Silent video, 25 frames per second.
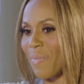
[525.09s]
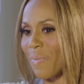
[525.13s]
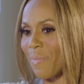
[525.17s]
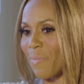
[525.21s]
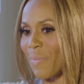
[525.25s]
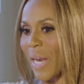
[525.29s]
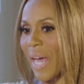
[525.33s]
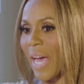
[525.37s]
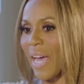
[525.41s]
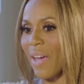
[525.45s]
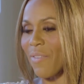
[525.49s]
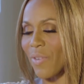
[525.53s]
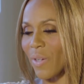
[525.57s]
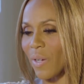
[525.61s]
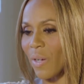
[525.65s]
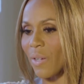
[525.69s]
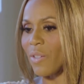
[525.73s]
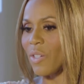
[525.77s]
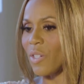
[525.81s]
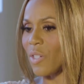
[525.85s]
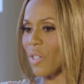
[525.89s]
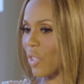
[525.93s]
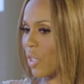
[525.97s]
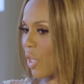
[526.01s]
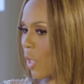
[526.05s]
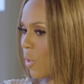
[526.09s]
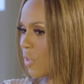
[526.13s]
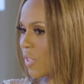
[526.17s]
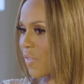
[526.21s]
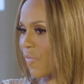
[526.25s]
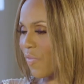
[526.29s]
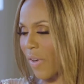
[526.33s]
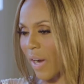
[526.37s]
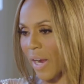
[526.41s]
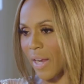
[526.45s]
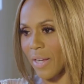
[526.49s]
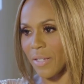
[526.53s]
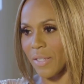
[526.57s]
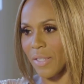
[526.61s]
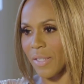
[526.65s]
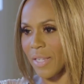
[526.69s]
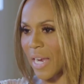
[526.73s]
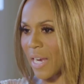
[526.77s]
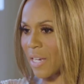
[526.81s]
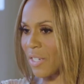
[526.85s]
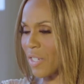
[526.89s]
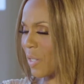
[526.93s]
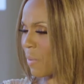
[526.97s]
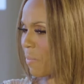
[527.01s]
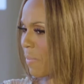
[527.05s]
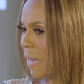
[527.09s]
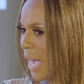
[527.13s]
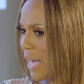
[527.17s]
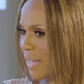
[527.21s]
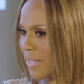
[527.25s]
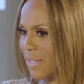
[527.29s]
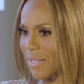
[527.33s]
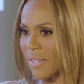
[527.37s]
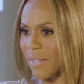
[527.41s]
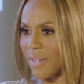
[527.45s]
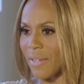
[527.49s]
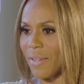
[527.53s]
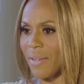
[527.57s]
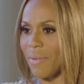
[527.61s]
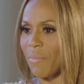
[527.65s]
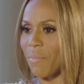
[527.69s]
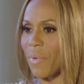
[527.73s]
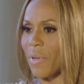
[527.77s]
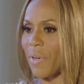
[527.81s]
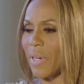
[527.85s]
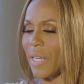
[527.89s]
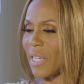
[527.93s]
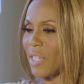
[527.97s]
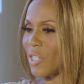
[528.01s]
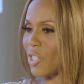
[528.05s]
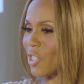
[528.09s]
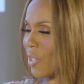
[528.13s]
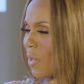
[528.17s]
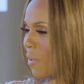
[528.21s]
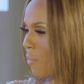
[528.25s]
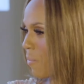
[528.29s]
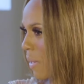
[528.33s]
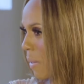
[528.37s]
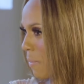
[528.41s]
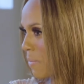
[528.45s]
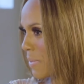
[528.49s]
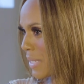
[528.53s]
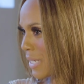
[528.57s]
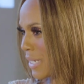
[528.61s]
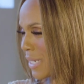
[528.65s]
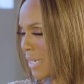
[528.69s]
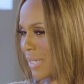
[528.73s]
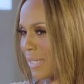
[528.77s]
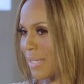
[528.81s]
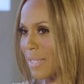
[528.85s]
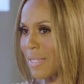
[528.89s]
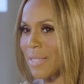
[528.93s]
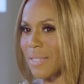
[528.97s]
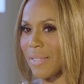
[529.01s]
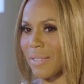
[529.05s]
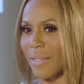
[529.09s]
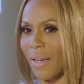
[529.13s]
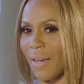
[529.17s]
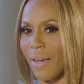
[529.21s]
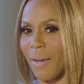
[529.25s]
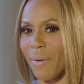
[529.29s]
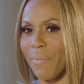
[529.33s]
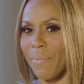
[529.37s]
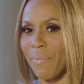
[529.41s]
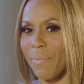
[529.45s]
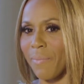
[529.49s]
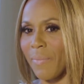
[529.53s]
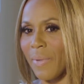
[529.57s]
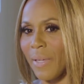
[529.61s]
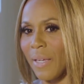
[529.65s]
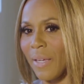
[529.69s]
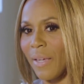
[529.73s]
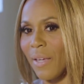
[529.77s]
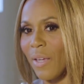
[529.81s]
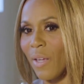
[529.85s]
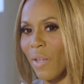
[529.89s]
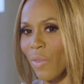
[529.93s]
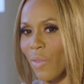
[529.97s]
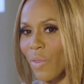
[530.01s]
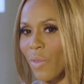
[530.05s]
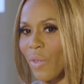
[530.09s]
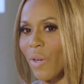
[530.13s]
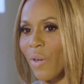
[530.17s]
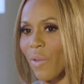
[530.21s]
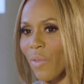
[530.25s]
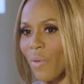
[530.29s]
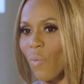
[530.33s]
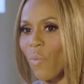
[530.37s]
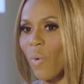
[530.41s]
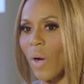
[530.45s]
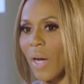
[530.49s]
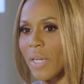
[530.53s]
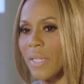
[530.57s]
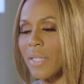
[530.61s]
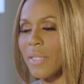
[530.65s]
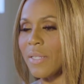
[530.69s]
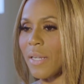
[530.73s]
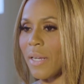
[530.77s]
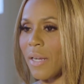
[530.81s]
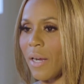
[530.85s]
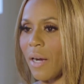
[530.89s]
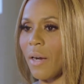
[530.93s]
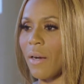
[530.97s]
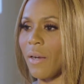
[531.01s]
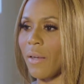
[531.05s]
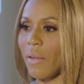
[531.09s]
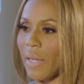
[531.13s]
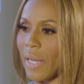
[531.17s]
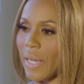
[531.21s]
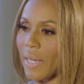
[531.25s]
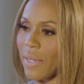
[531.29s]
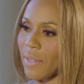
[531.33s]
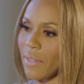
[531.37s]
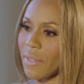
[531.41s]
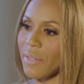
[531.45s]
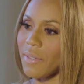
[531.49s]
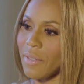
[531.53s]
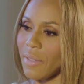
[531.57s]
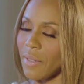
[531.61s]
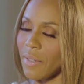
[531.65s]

But I have a few close friends, Angela Bassett and Marianne Jean-Baptiste. They're the ones that are like